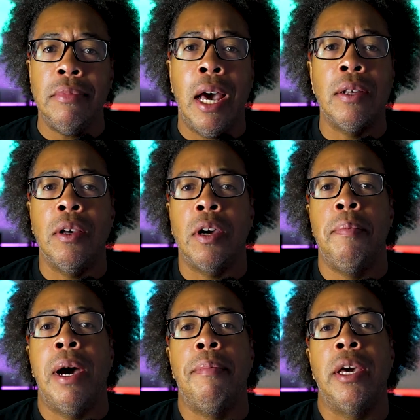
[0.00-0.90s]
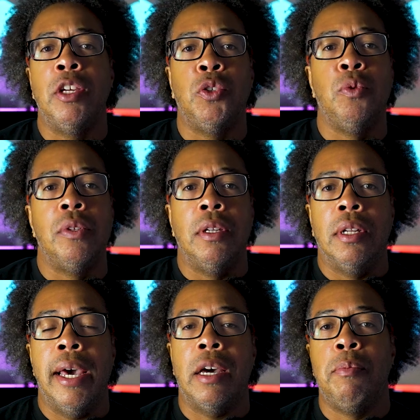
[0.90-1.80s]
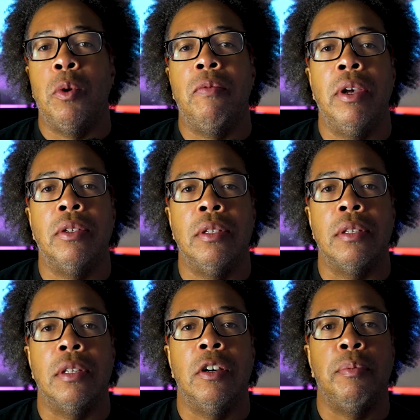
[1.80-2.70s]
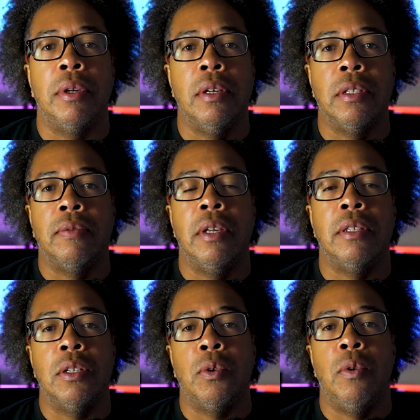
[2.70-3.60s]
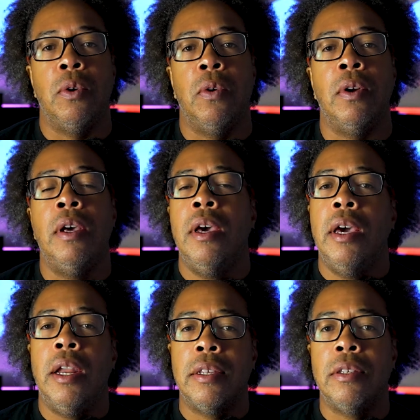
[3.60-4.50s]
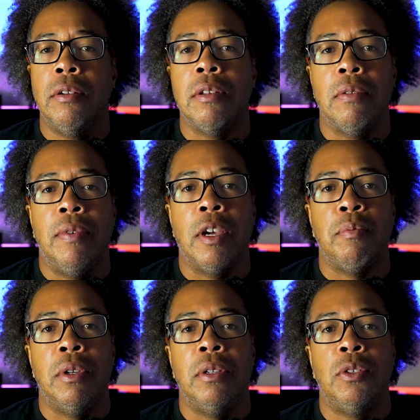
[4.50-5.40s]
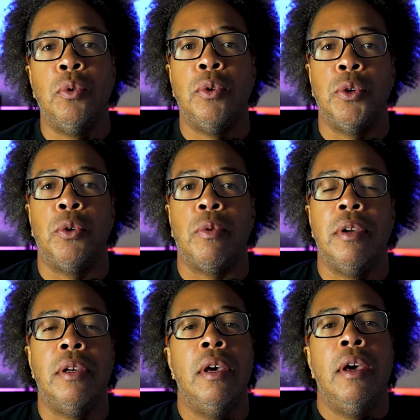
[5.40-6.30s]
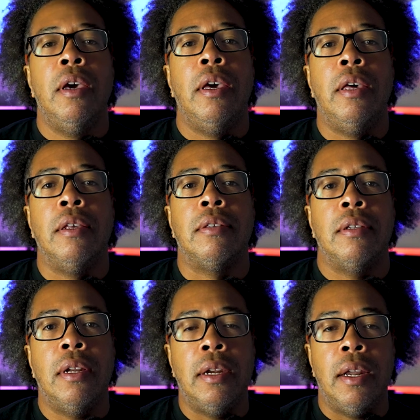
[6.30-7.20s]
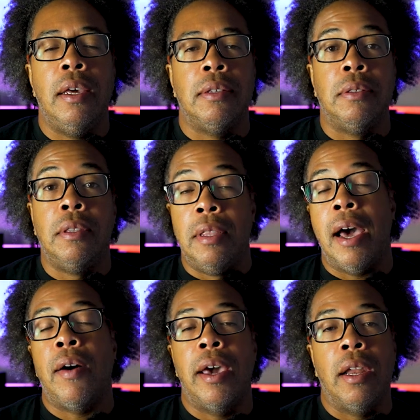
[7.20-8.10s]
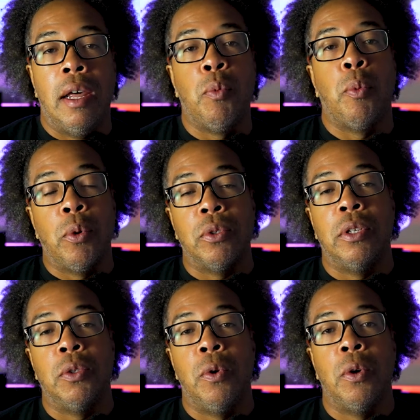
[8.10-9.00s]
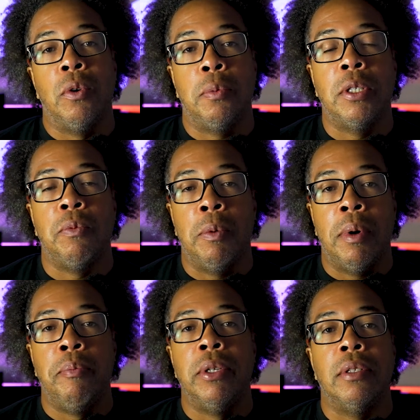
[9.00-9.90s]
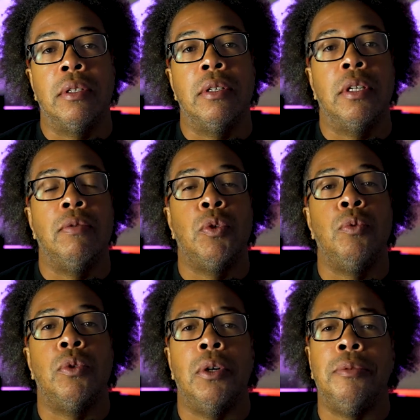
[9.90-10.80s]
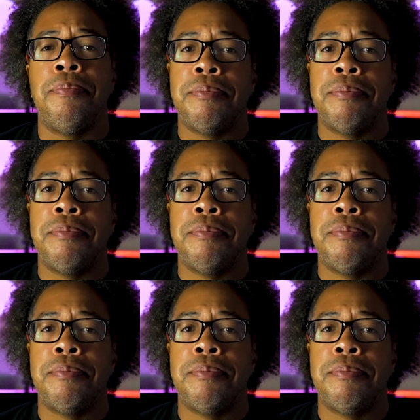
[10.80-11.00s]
I was talking about my issues and the lack of motivation and stuff because of things that's going on. And it still does affect me to a degree. Is is now I had a lot more personal things going on, especially with my business and stuff too. So